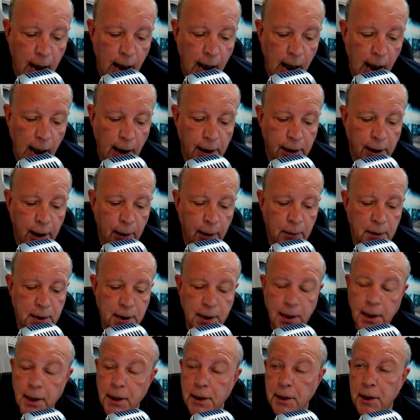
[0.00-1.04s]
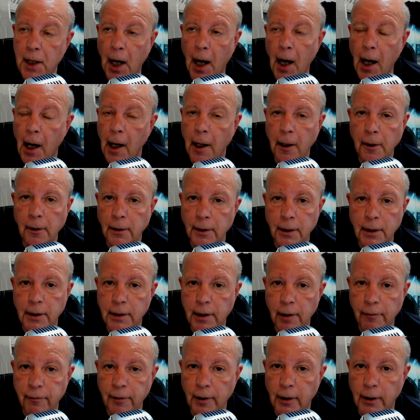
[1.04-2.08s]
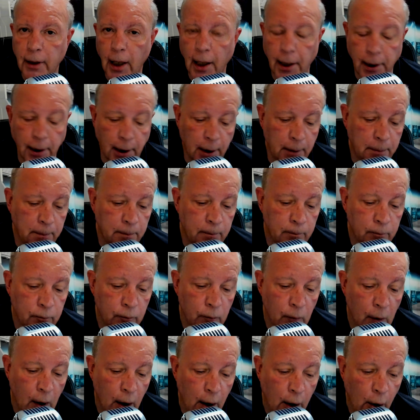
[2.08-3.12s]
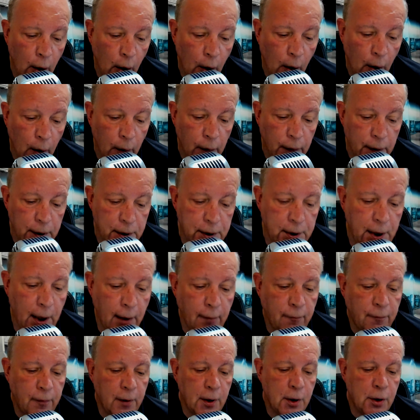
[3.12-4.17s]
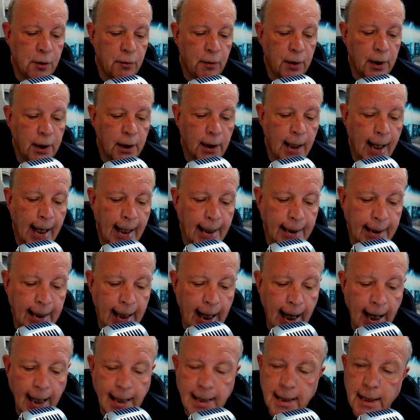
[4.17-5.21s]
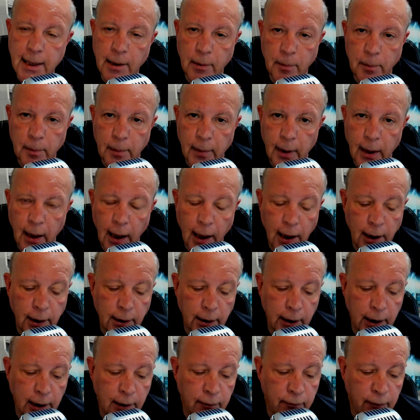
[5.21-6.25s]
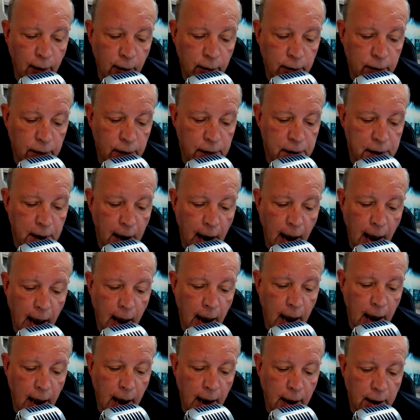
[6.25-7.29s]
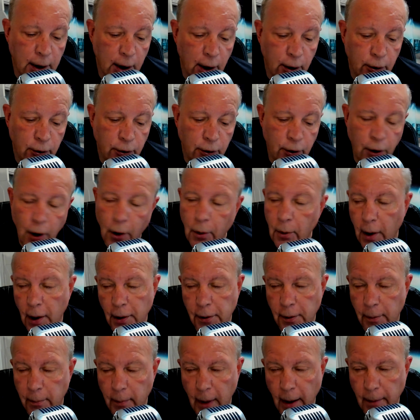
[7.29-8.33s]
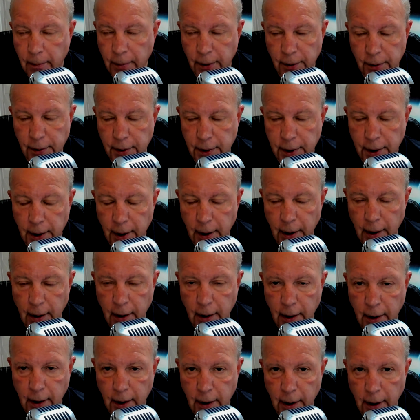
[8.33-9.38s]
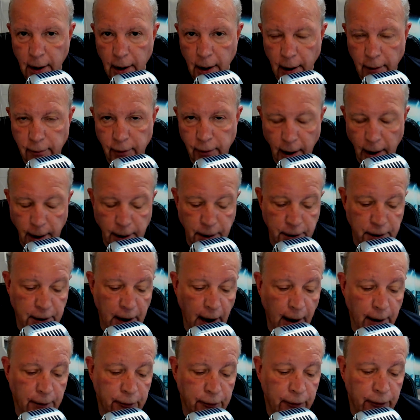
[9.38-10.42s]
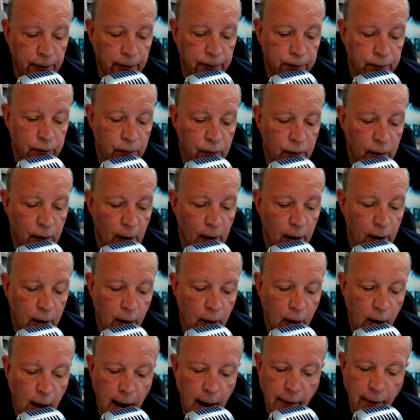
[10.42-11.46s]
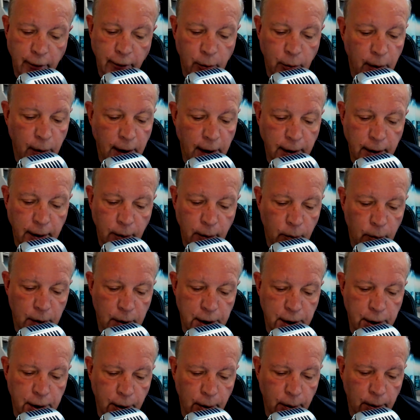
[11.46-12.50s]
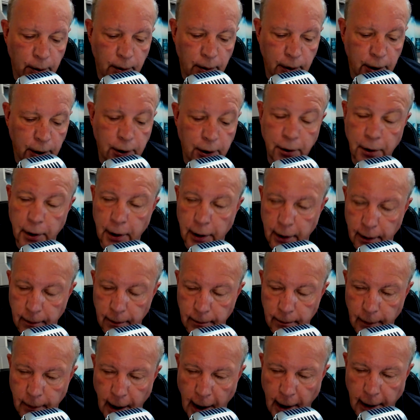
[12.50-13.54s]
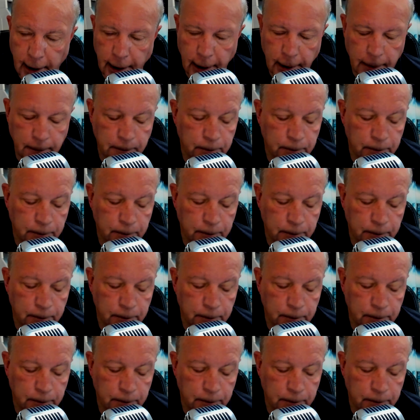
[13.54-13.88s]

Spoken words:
and there was an entirely different lineup, this time featuring Annie Haslam on lead vocals and no other members of Renaissance. Everyone was new, including Annie.